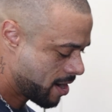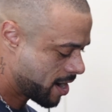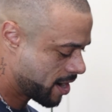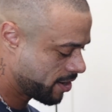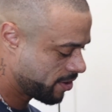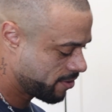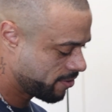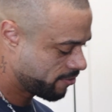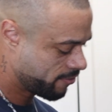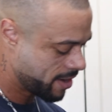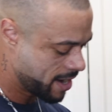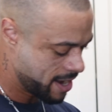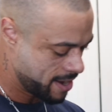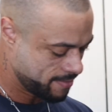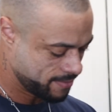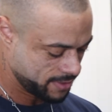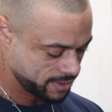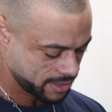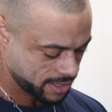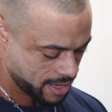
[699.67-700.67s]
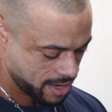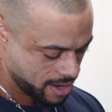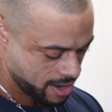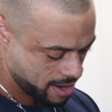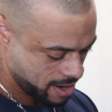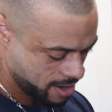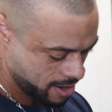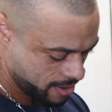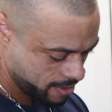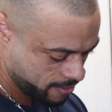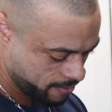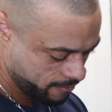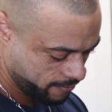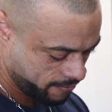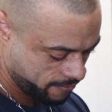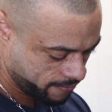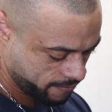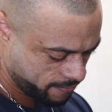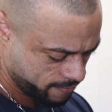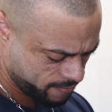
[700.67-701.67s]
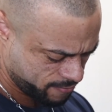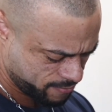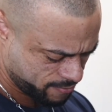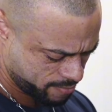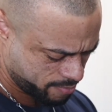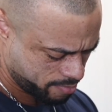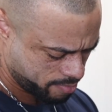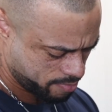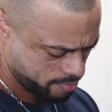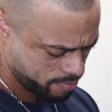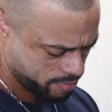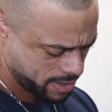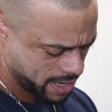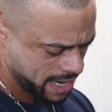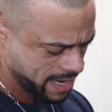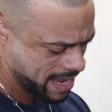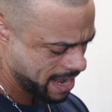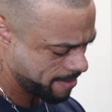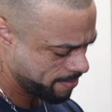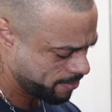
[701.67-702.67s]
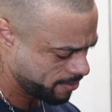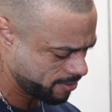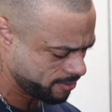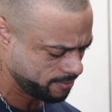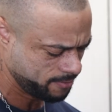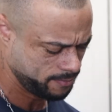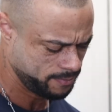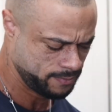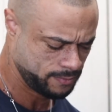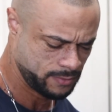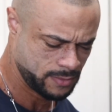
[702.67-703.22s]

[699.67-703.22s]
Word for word: 100 grams of pineapple,